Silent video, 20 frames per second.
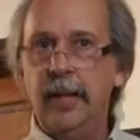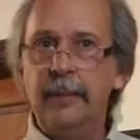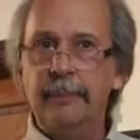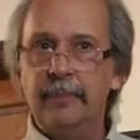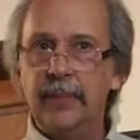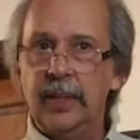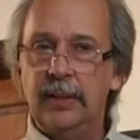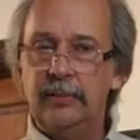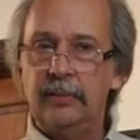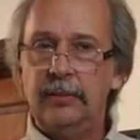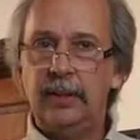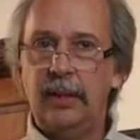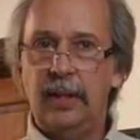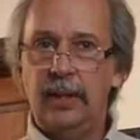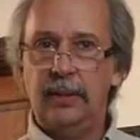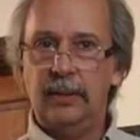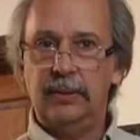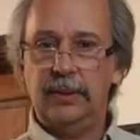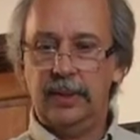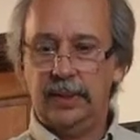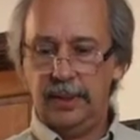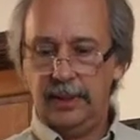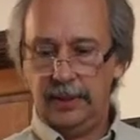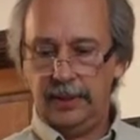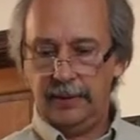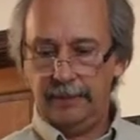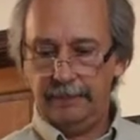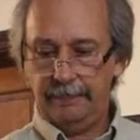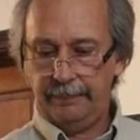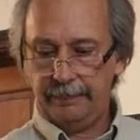
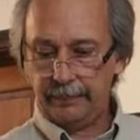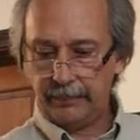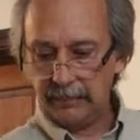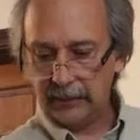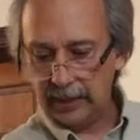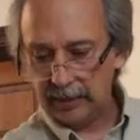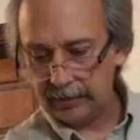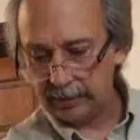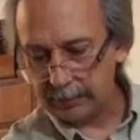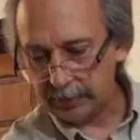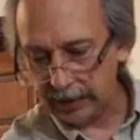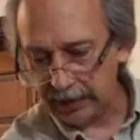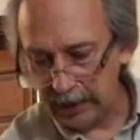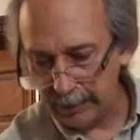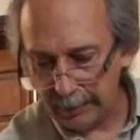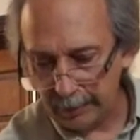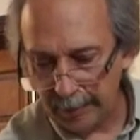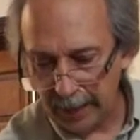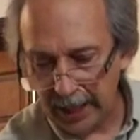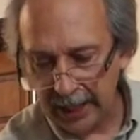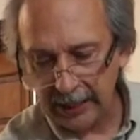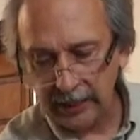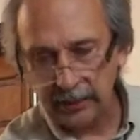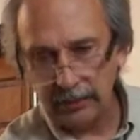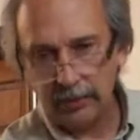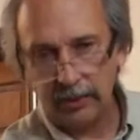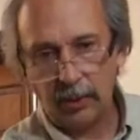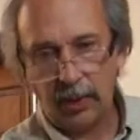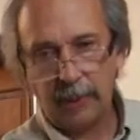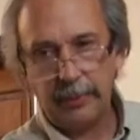So something to keep in mind
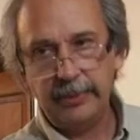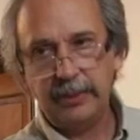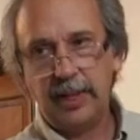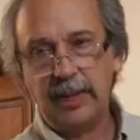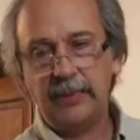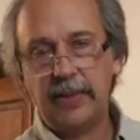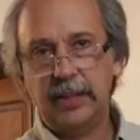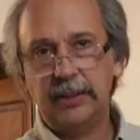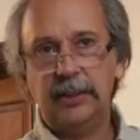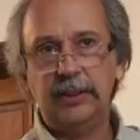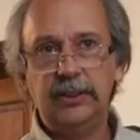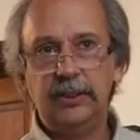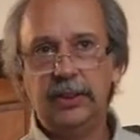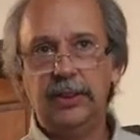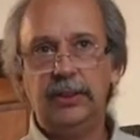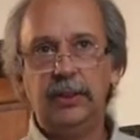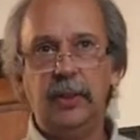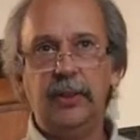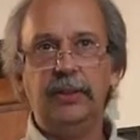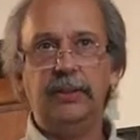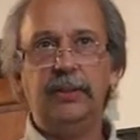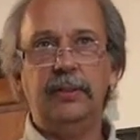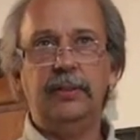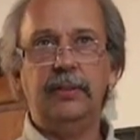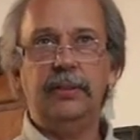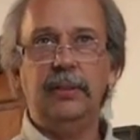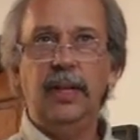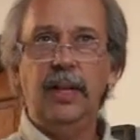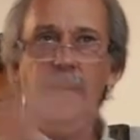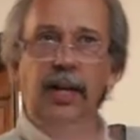is you'll always have artistic
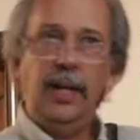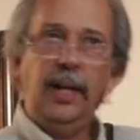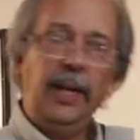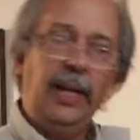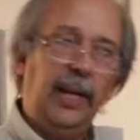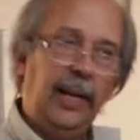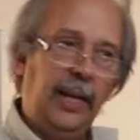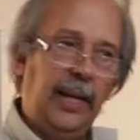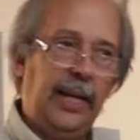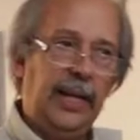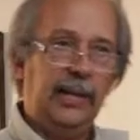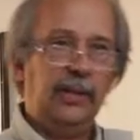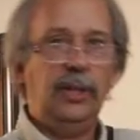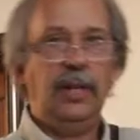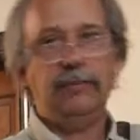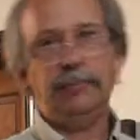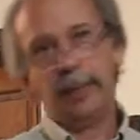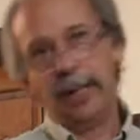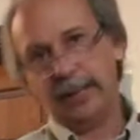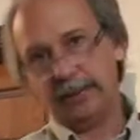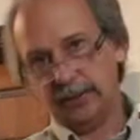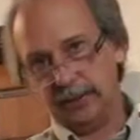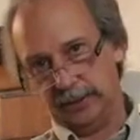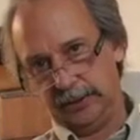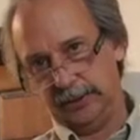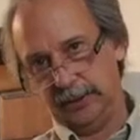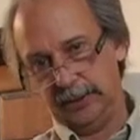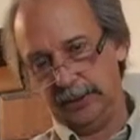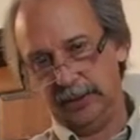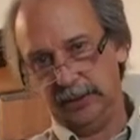choices and you have practical
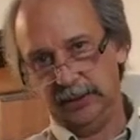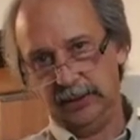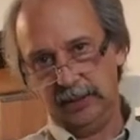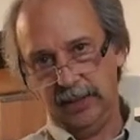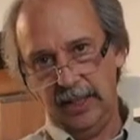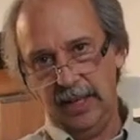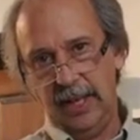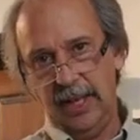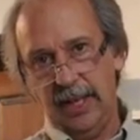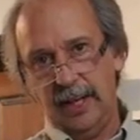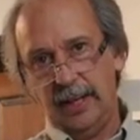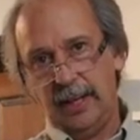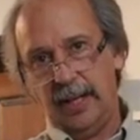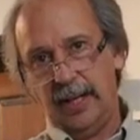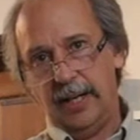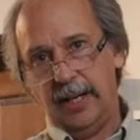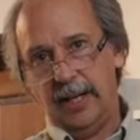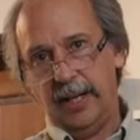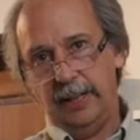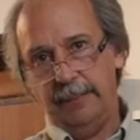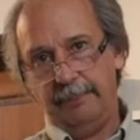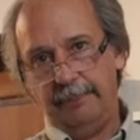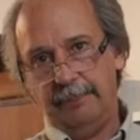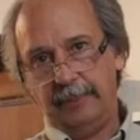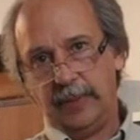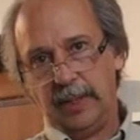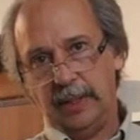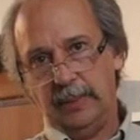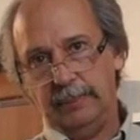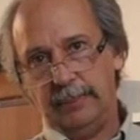choices.
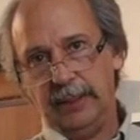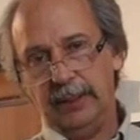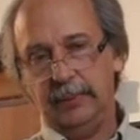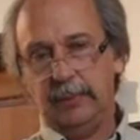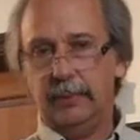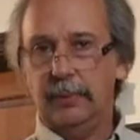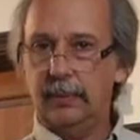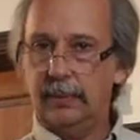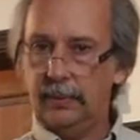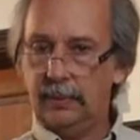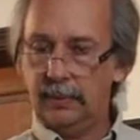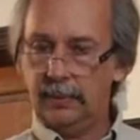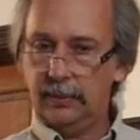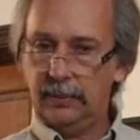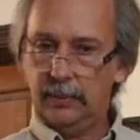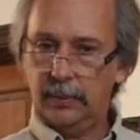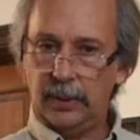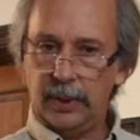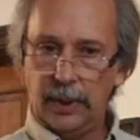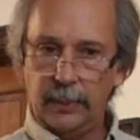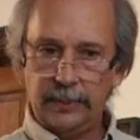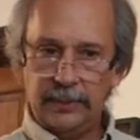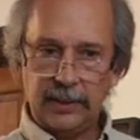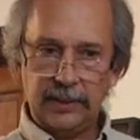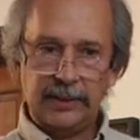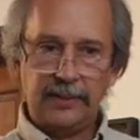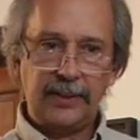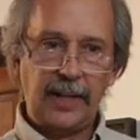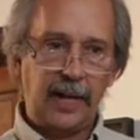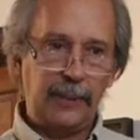But we're always
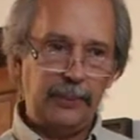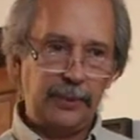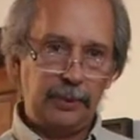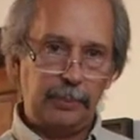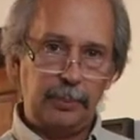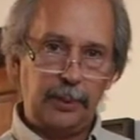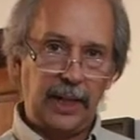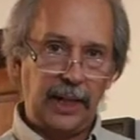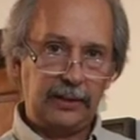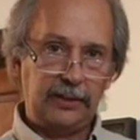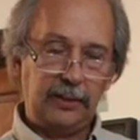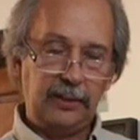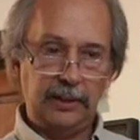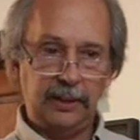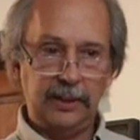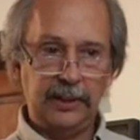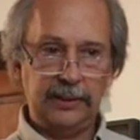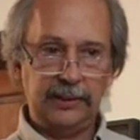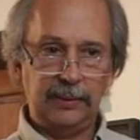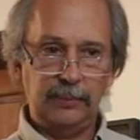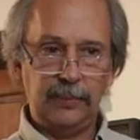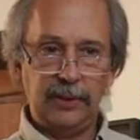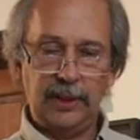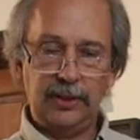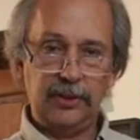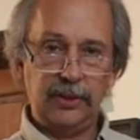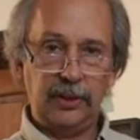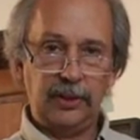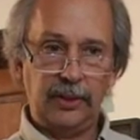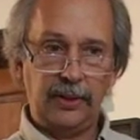going to start with the practical
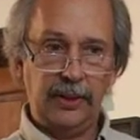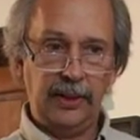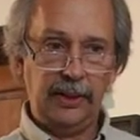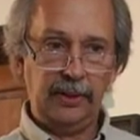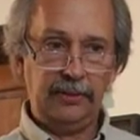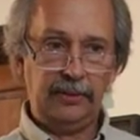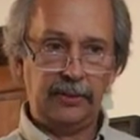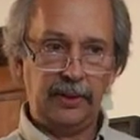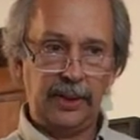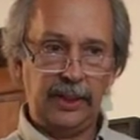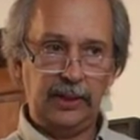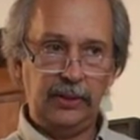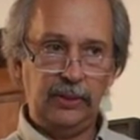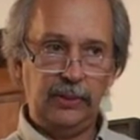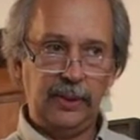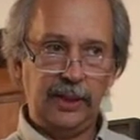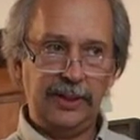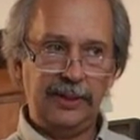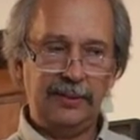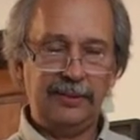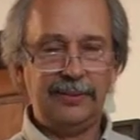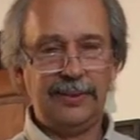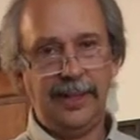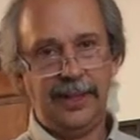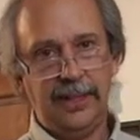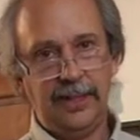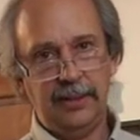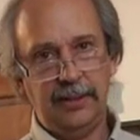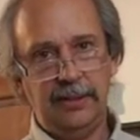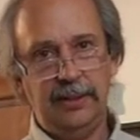as you're learning, so that you
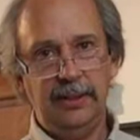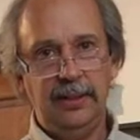understand